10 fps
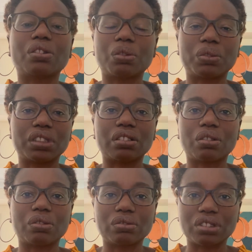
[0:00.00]
own and
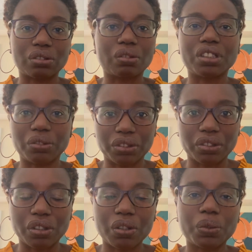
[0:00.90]
own solely on your
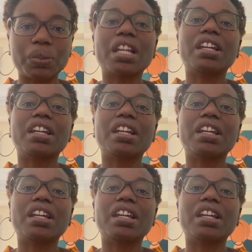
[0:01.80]
own